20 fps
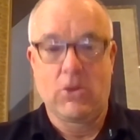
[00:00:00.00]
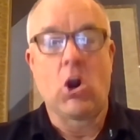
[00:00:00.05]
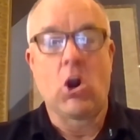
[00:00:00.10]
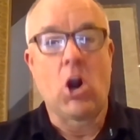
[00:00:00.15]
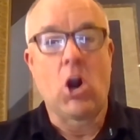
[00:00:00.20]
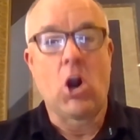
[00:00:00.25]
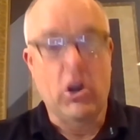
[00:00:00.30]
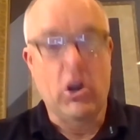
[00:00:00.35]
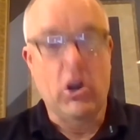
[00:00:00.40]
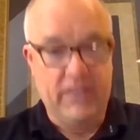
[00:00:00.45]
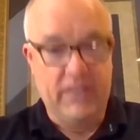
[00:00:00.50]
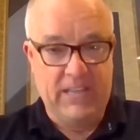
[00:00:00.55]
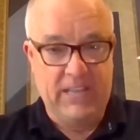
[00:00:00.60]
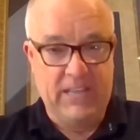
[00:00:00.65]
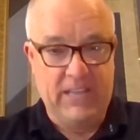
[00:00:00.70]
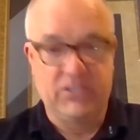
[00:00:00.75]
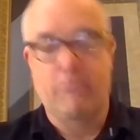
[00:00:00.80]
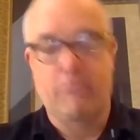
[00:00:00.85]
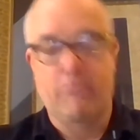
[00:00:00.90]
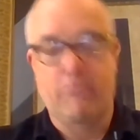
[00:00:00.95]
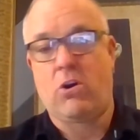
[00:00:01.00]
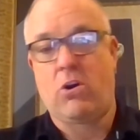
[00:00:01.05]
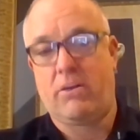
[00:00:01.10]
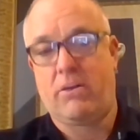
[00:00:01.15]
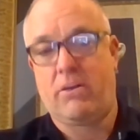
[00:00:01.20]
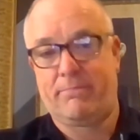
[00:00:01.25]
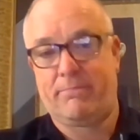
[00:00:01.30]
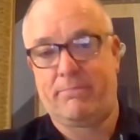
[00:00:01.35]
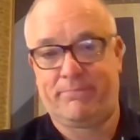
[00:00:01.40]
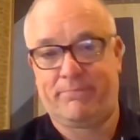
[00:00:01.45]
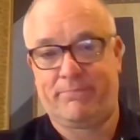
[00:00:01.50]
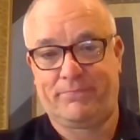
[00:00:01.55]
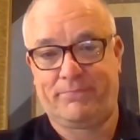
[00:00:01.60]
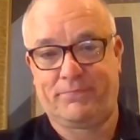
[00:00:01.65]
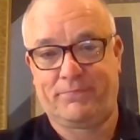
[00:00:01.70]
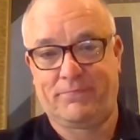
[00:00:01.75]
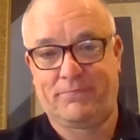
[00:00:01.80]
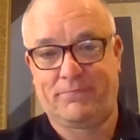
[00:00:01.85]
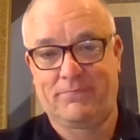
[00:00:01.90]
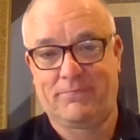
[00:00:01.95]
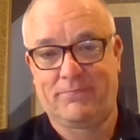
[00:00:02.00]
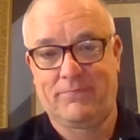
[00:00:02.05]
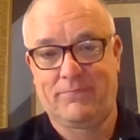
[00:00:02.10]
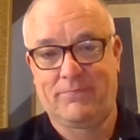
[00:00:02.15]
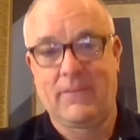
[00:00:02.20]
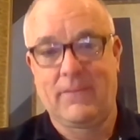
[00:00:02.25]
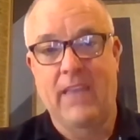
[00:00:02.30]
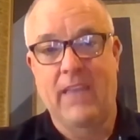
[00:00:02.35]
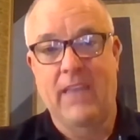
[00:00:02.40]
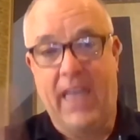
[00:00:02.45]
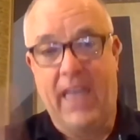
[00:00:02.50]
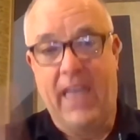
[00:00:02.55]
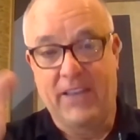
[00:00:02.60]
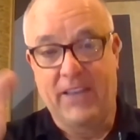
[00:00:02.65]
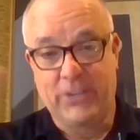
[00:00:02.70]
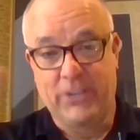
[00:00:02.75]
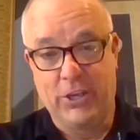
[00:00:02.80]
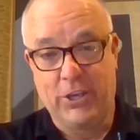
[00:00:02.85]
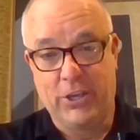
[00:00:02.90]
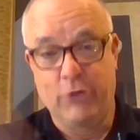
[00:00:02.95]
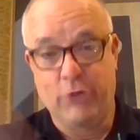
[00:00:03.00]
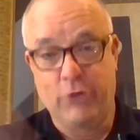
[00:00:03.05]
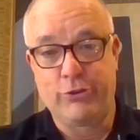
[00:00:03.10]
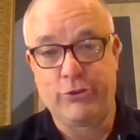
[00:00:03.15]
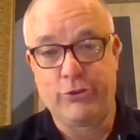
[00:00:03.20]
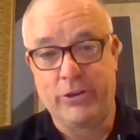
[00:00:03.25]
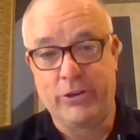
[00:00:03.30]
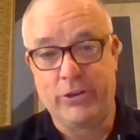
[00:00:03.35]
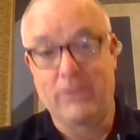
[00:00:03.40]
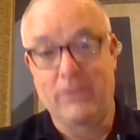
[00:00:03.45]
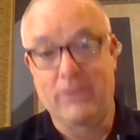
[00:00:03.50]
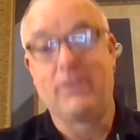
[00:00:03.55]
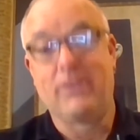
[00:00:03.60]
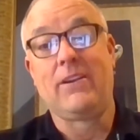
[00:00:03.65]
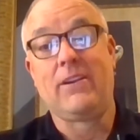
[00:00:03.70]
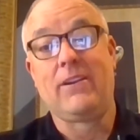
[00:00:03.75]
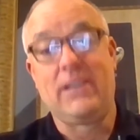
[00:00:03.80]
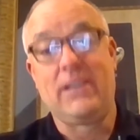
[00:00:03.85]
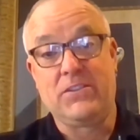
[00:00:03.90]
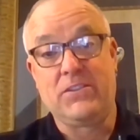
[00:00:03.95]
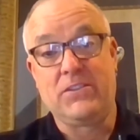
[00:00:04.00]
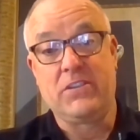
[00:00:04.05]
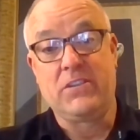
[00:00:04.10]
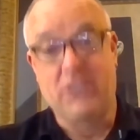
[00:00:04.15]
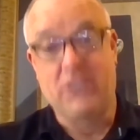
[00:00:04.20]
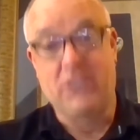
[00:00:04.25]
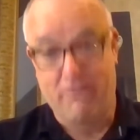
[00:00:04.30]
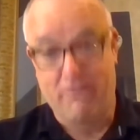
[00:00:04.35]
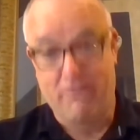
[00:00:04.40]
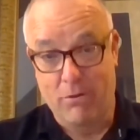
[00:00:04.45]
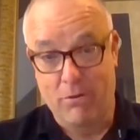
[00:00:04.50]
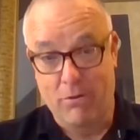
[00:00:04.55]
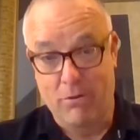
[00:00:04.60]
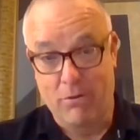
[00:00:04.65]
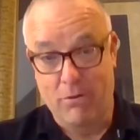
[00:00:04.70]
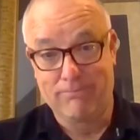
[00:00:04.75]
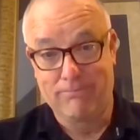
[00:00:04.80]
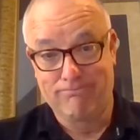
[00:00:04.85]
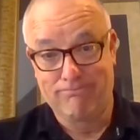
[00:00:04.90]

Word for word: are the easy part. Execution is the tough part.